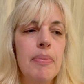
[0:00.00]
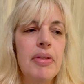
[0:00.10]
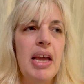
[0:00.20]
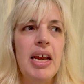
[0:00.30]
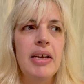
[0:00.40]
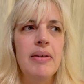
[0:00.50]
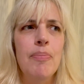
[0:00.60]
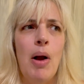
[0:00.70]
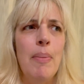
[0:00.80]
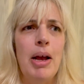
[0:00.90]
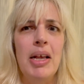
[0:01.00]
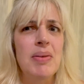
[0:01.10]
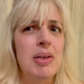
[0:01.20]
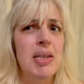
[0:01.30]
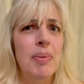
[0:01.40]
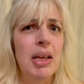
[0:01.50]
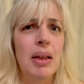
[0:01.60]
they brought my husband something